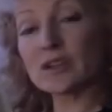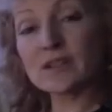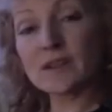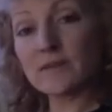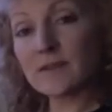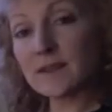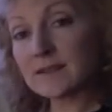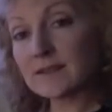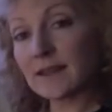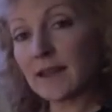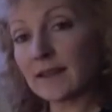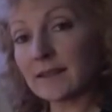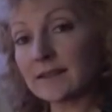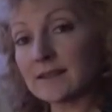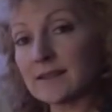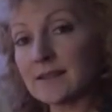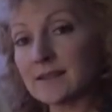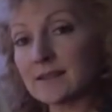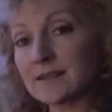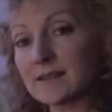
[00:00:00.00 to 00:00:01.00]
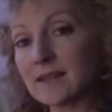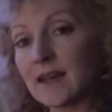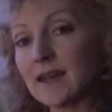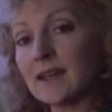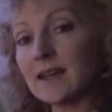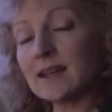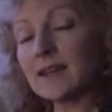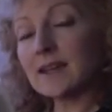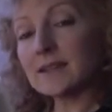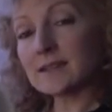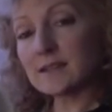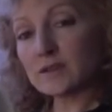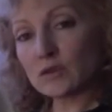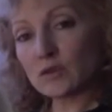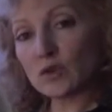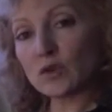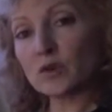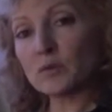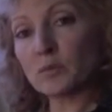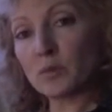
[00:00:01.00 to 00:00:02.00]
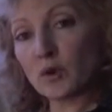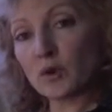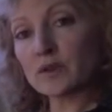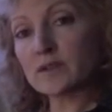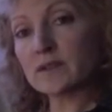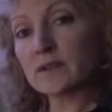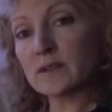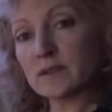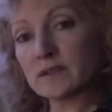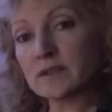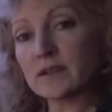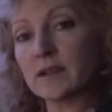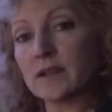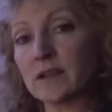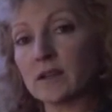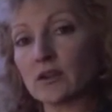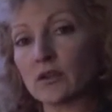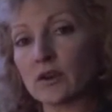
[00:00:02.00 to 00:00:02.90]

of the sentence is third person singular.